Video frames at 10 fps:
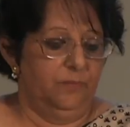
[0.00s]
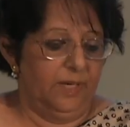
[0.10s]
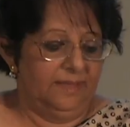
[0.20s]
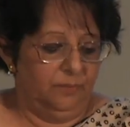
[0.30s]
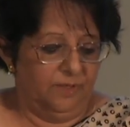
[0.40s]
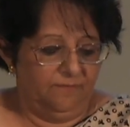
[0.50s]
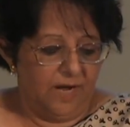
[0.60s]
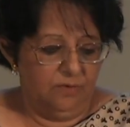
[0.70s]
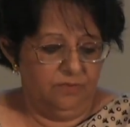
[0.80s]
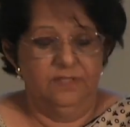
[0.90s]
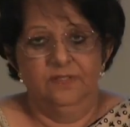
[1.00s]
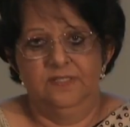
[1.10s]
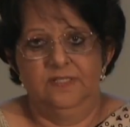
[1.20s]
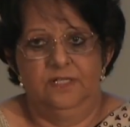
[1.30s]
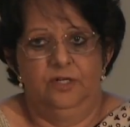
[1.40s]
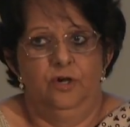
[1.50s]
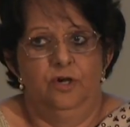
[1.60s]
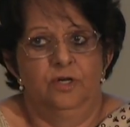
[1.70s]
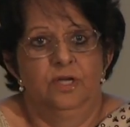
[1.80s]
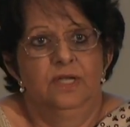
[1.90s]
that when they were found in this
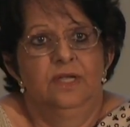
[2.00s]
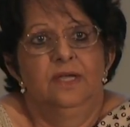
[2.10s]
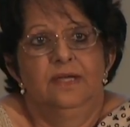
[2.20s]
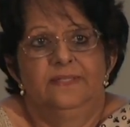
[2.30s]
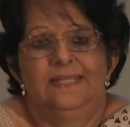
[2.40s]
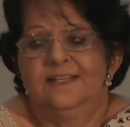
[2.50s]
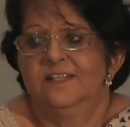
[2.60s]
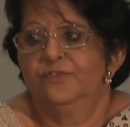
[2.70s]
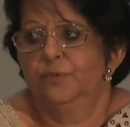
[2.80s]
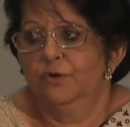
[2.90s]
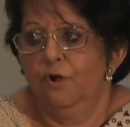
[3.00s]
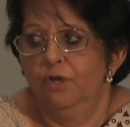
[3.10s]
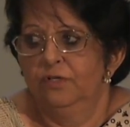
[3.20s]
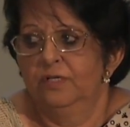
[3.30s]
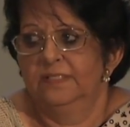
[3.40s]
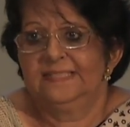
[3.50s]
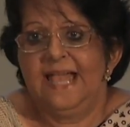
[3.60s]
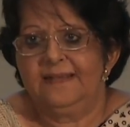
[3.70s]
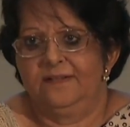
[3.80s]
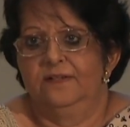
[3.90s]
synagogue, the letters were all
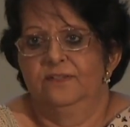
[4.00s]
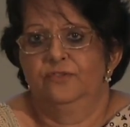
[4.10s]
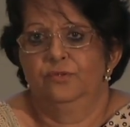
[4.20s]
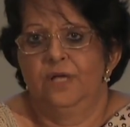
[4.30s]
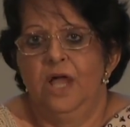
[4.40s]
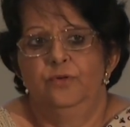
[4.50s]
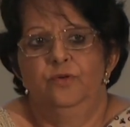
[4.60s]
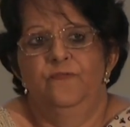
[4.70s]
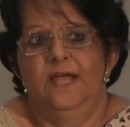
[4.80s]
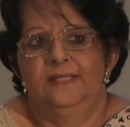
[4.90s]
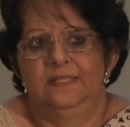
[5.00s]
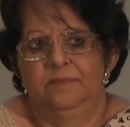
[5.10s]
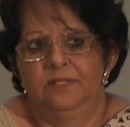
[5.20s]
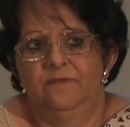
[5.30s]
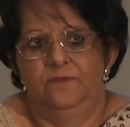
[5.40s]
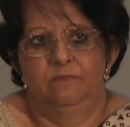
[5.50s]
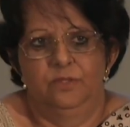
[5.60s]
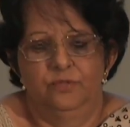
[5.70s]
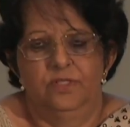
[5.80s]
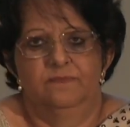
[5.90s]
scattered. So now you find them in different
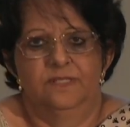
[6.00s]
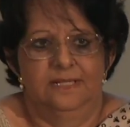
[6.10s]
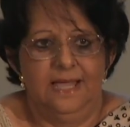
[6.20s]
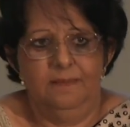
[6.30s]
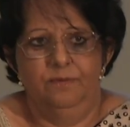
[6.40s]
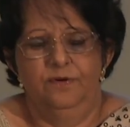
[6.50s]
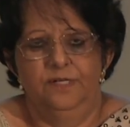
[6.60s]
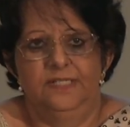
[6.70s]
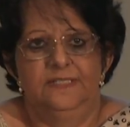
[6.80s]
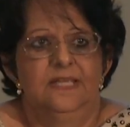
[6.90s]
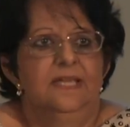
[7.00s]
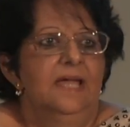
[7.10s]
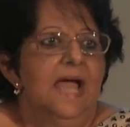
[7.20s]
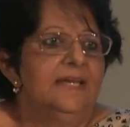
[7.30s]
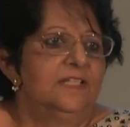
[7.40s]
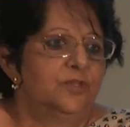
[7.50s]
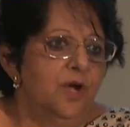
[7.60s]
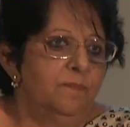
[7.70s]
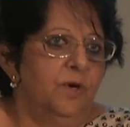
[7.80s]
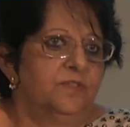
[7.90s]
museums and libraries, and it's
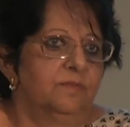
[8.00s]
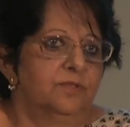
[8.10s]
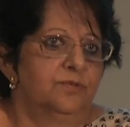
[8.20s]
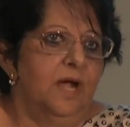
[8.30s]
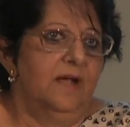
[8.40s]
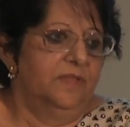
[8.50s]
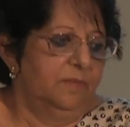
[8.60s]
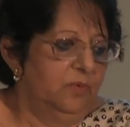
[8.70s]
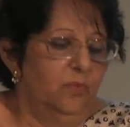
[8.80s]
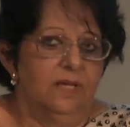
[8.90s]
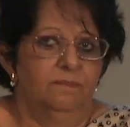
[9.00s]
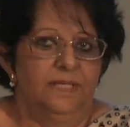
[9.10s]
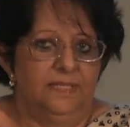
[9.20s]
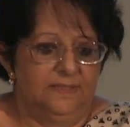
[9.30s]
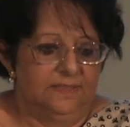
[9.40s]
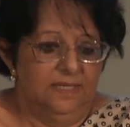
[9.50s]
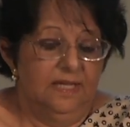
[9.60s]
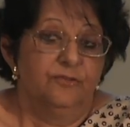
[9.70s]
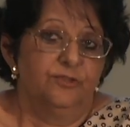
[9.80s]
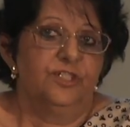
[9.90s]
not possible to have them in one place.
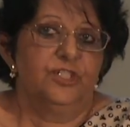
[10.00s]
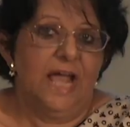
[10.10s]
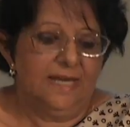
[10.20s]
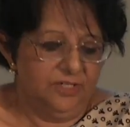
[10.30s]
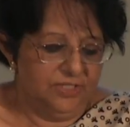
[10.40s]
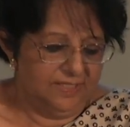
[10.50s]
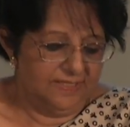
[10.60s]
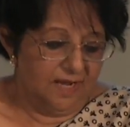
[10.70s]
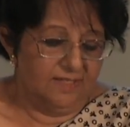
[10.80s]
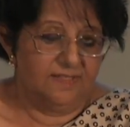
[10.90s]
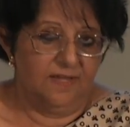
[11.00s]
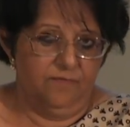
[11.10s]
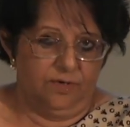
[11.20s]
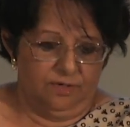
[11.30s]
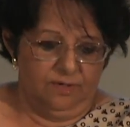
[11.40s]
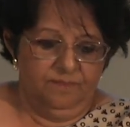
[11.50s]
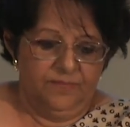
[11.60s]
So the challenges are several,